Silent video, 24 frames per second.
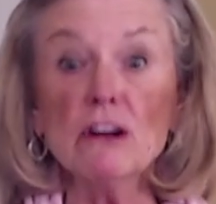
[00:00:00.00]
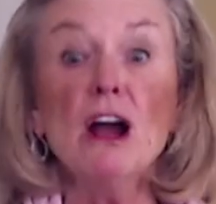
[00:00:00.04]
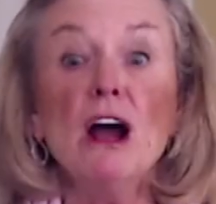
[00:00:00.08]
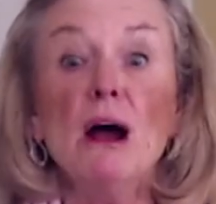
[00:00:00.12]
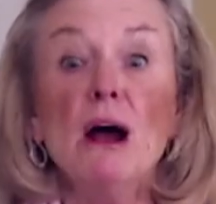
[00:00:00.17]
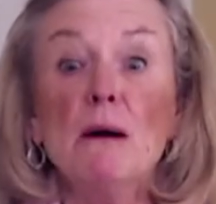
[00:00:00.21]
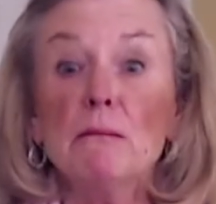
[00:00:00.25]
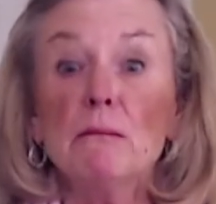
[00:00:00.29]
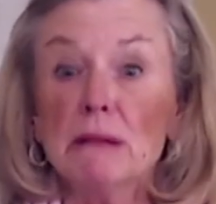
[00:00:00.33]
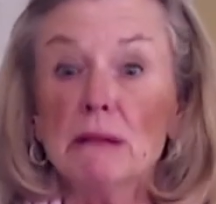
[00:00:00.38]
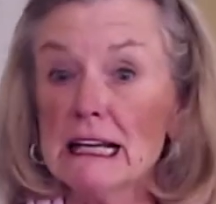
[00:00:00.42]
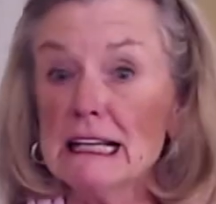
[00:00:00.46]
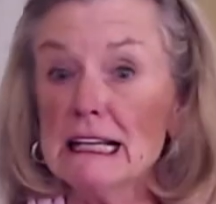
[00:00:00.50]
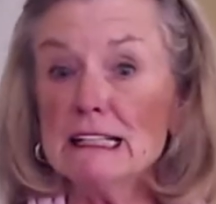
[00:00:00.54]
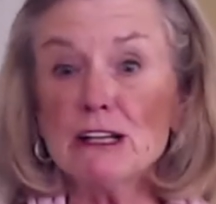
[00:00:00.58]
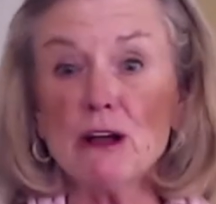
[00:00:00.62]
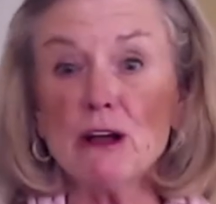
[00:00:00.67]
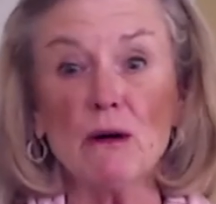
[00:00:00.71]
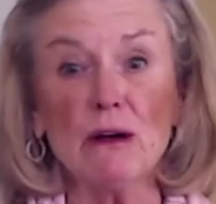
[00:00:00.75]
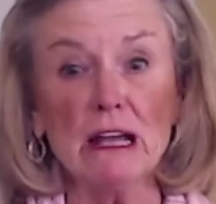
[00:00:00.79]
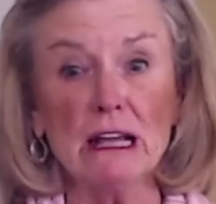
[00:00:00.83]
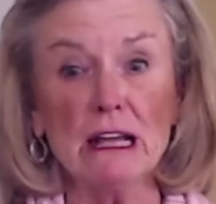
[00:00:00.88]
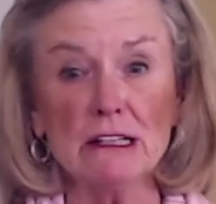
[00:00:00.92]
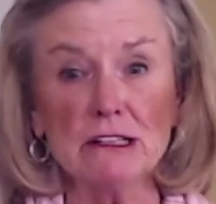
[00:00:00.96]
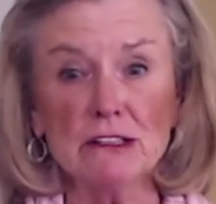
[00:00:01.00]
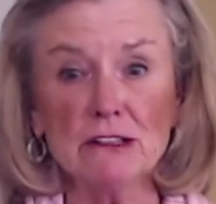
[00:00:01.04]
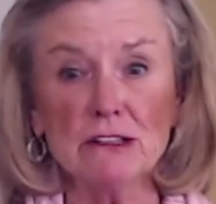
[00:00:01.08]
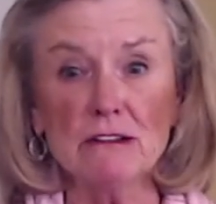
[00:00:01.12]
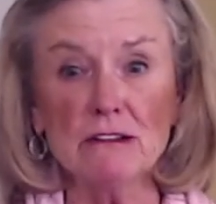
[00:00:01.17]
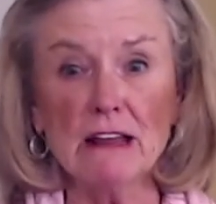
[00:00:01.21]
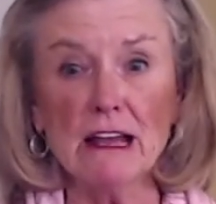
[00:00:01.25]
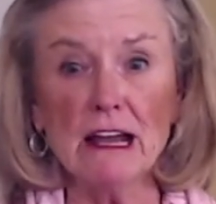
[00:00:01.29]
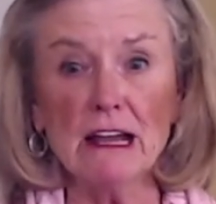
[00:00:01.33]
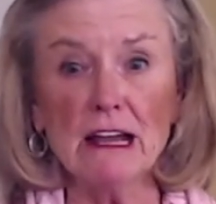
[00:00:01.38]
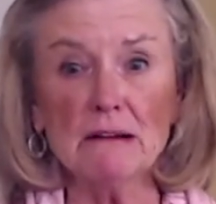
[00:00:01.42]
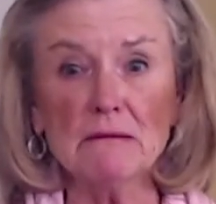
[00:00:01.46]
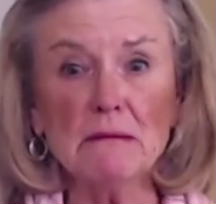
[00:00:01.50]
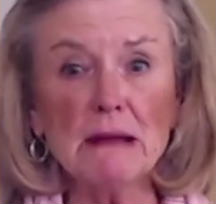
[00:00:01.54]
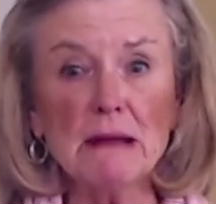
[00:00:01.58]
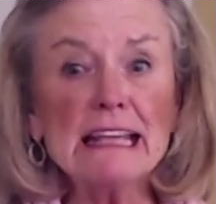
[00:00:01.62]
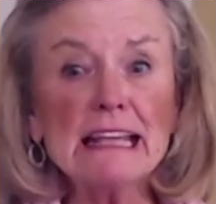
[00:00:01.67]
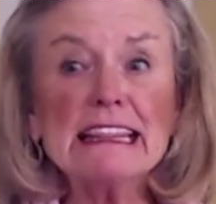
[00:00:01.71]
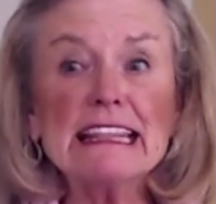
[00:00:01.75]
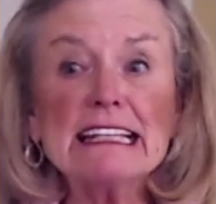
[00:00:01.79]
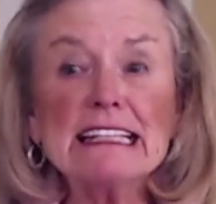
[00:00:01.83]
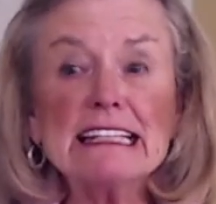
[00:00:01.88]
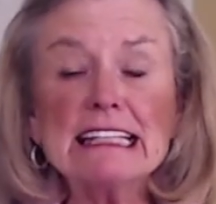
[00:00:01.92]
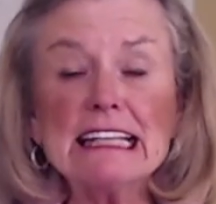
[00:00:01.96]
please go ahead and do that. Make
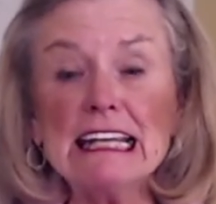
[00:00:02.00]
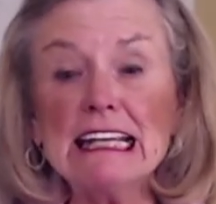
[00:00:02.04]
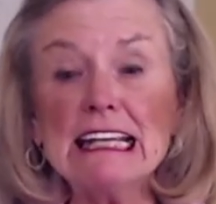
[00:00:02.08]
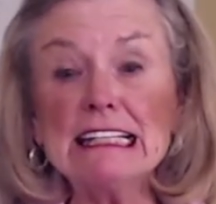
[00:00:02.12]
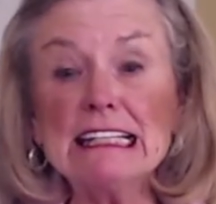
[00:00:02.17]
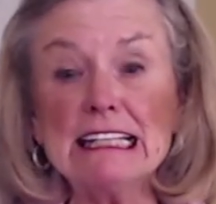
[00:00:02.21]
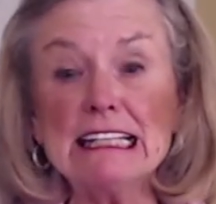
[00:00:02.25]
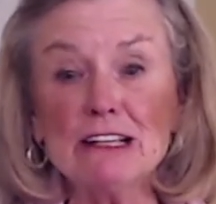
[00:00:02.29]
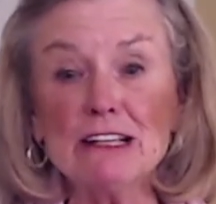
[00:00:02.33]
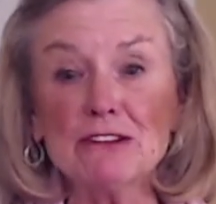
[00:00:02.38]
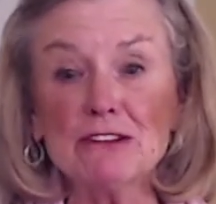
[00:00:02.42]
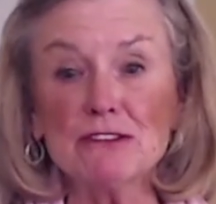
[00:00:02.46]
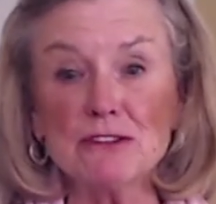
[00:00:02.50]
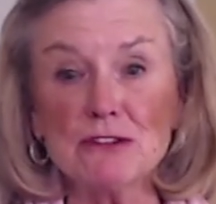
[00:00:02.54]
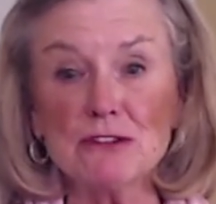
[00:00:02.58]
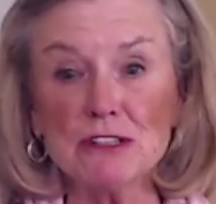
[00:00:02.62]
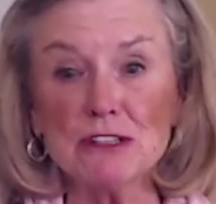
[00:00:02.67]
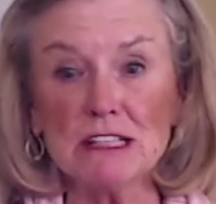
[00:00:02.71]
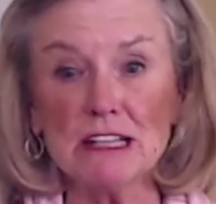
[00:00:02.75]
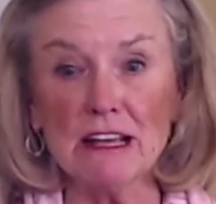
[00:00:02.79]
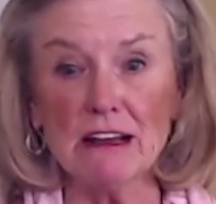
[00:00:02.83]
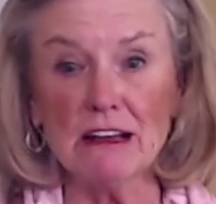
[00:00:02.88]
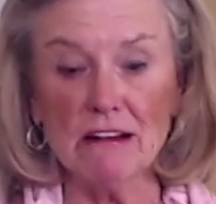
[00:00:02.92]
this easy on yourself.